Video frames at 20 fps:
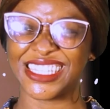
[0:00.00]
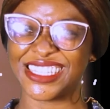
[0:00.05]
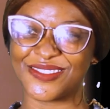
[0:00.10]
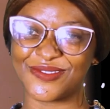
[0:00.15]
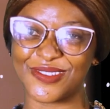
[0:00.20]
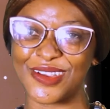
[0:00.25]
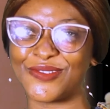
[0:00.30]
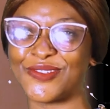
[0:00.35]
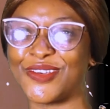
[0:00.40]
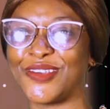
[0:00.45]

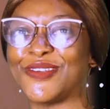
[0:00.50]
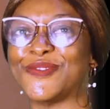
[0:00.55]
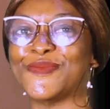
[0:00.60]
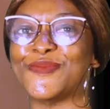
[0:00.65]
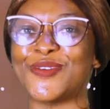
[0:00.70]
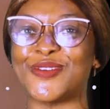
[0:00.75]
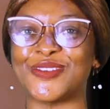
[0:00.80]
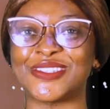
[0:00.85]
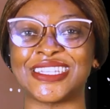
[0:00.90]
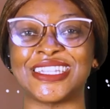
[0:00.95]
It's very, very
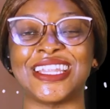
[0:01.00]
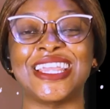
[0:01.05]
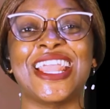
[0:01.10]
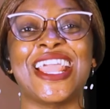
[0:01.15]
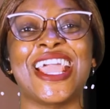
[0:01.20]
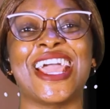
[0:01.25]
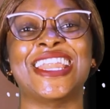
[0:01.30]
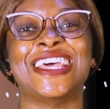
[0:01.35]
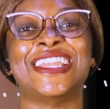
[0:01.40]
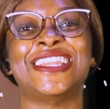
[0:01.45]
important.
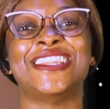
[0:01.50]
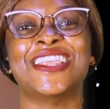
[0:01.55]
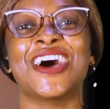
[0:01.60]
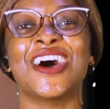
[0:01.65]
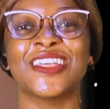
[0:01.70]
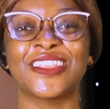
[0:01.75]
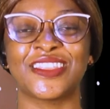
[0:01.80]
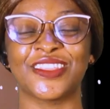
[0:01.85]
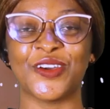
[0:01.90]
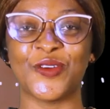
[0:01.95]
And
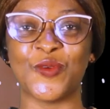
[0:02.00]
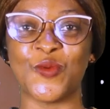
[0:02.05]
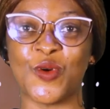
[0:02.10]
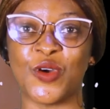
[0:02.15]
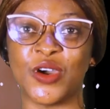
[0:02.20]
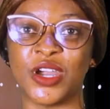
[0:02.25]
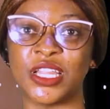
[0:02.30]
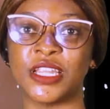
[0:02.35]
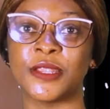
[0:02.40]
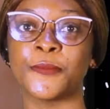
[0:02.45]
another
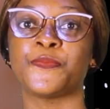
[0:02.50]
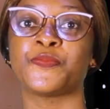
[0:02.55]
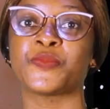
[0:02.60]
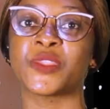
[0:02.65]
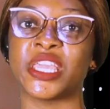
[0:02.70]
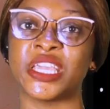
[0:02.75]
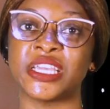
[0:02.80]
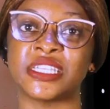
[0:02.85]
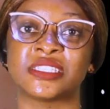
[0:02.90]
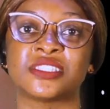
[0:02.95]
one
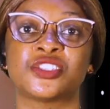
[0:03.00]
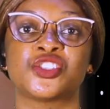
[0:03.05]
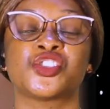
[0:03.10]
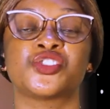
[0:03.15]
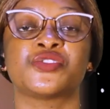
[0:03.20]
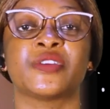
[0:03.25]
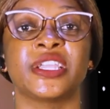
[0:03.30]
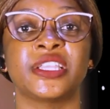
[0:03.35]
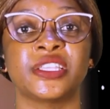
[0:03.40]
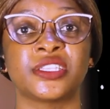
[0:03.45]
is
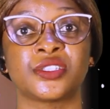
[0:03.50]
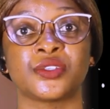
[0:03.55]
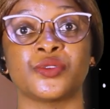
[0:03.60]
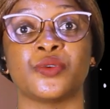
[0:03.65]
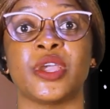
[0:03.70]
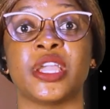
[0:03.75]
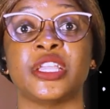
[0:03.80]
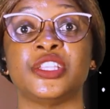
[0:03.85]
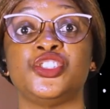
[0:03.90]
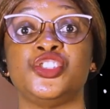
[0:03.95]
trying
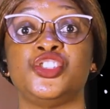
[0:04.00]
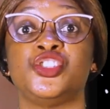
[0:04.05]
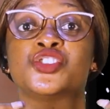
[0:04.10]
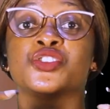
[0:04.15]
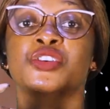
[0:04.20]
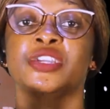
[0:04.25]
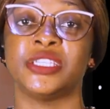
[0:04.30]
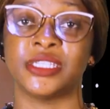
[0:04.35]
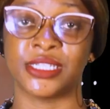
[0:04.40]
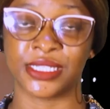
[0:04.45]
to
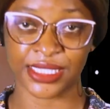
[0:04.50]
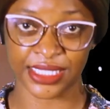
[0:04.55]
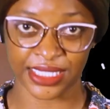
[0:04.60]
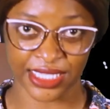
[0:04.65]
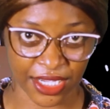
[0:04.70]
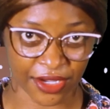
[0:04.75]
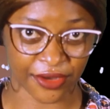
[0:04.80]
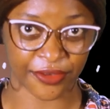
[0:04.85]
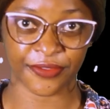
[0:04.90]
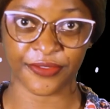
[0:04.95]
enjoy
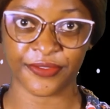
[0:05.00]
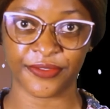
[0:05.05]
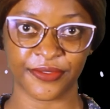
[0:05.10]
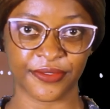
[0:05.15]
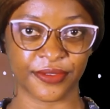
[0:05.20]
yourself.